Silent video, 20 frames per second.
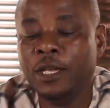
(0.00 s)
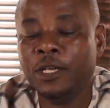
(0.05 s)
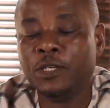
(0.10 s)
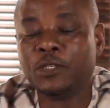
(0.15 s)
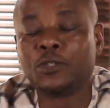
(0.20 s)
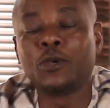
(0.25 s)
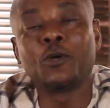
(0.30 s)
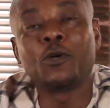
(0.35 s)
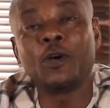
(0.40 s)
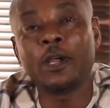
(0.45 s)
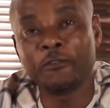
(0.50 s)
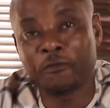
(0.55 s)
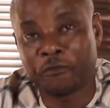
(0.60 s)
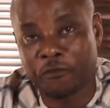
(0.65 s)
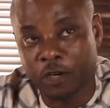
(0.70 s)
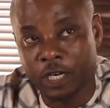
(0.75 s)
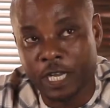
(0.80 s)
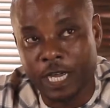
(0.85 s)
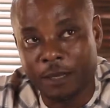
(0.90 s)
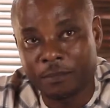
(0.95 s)
So going
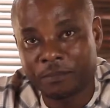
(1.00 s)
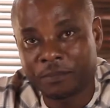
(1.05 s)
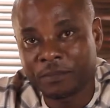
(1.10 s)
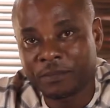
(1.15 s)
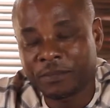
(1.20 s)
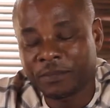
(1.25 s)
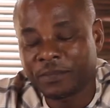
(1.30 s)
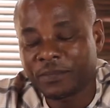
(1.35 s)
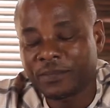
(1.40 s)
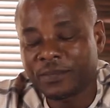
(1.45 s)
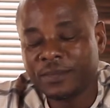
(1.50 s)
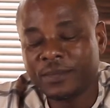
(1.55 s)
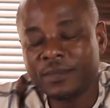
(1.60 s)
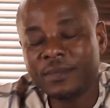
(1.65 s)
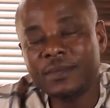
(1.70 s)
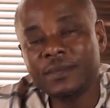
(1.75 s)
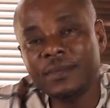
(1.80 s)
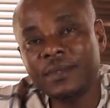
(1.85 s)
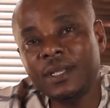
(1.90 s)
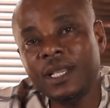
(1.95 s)
further,
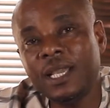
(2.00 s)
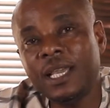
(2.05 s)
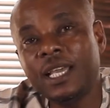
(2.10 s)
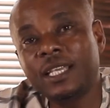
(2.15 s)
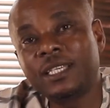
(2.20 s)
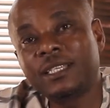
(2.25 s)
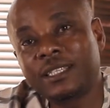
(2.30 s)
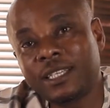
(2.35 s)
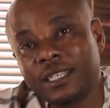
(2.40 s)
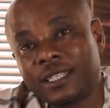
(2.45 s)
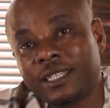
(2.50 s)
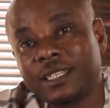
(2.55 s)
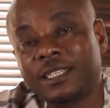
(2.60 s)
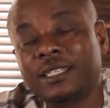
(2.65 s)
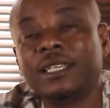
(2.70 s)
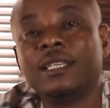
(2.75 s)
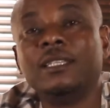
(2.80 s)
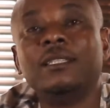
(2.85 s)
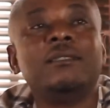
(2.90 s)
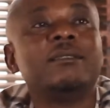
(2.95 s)
a
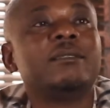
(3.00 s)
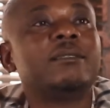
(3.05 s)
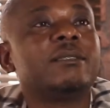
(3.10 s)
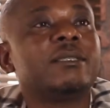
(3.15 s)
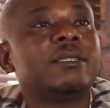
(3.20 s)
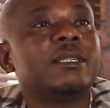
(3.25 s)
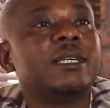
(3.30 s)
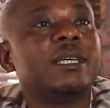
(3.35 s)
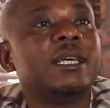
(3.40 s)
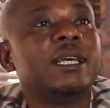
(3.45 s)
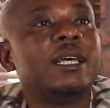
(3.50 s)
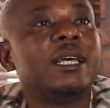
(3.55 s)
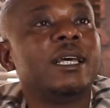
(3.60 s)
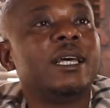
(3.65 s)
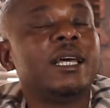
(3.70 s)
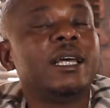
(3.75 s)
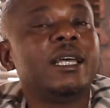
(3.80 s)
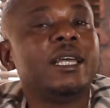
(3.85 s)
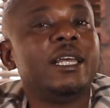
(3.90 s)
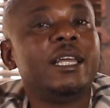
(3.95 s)
citizen,
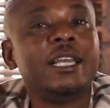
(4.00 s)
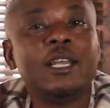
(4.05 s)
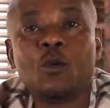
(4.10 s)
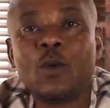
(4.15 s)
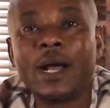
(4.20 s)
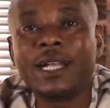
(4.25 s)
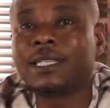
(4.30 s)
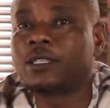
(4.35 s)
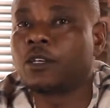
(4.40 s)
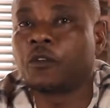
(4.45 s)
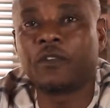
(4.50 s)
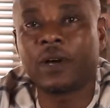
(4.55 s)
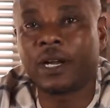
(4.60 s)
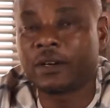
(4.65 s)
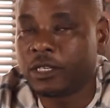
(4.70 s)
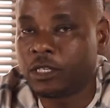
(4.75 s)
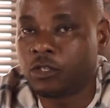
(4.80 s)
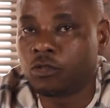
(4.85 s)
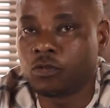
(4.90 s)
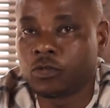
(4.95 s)
in the words of
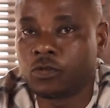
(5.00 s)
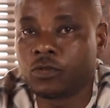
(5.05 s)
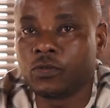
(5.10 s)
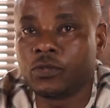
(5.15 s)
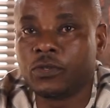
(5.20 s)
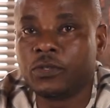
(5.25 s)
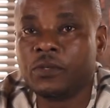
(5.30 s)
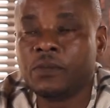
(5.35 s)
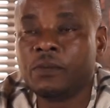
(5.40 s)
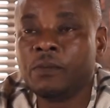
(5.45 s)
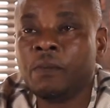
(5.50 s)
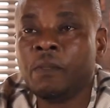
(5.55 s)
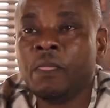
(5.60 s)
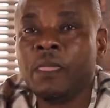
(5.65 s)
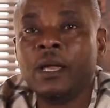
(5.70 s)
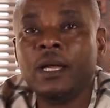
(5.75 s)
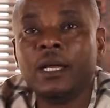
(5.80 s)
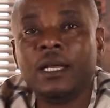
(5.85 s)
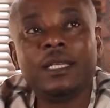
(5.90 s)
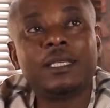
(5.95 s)
Aristotle,
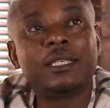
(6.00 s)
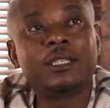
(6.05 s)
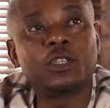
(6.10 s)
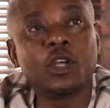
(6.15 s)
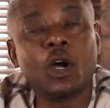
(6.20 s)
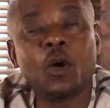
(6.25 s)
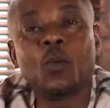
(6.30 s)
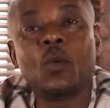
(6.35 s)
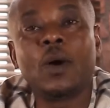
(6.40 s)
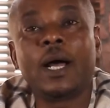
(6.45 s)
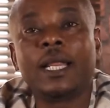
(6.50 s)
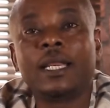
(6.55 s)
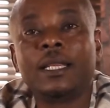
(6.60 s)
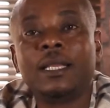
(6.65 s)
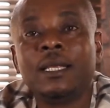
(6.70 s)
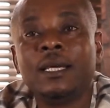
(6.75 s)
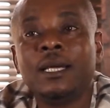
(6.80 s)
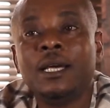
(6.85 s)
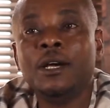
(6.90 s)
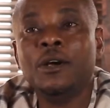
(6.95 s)
is
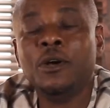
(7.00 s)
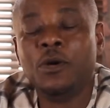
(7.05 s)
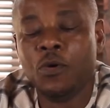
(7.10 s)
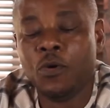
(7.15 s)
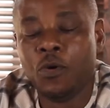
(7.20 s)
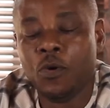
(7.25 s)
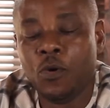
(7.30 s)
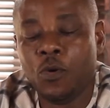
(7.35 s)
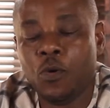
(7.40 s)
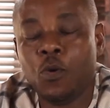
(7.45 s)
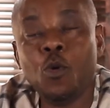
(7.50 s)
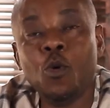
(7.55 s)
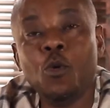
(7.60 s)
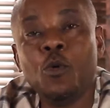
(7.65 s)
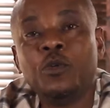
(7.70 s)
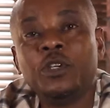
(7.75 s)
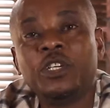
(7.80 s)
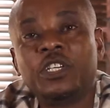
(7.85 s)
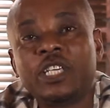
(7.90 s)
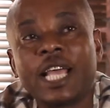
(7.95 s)
someone
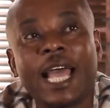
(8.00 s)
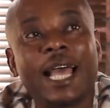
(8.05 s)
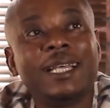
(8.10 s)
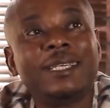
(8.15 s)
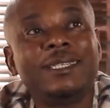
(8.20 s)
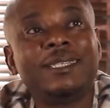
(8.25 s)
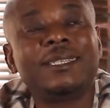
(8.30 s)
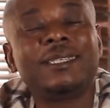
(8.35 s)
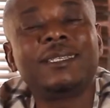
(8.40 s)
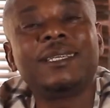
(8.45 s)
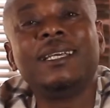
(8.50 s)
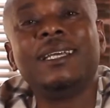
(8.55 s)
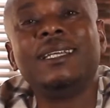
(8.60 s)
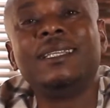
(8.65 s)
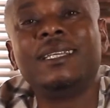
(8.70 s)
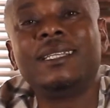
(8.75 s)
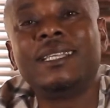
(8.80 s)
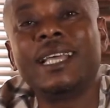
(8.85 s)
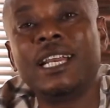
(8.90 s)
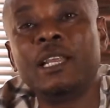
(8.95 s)
who shares in
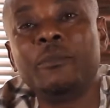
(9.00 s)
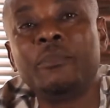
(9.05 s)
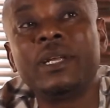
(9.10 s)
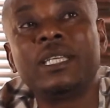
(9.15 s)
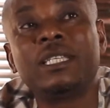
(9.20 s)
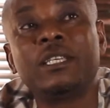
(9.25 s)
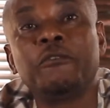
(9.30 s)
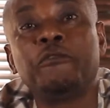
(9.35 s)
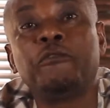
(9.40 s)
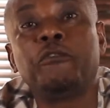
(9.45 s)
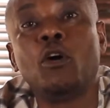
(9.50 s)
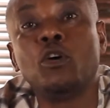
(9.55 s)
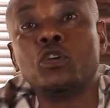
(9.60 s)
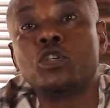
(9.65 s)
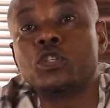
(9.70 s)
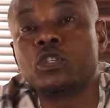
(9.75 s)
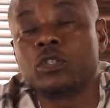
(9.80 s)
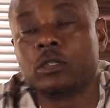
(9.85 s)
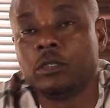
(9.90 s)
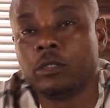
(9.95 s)
the deliberative
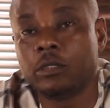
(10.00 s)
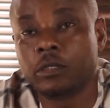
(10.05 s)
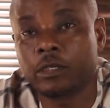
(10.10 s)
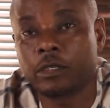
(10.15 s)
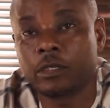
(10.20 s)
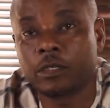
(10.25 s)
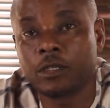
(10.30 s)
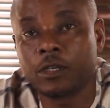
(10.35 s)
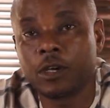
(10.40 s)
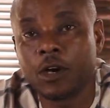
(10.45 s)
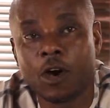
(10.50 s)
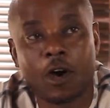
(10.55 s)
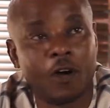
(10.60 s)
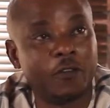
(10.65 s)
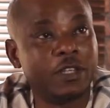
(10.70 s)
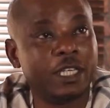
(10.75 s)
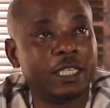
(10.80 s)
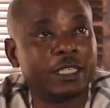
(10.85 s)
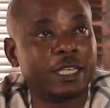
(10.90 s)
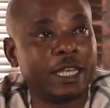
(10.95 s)
functions
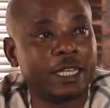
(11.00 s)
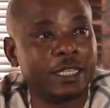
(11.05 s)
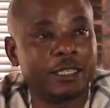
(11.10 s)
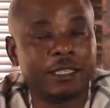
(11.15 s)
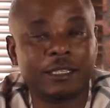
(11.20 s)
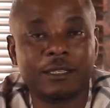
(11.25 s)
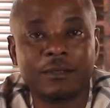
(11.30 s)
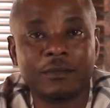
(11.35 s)
of the state.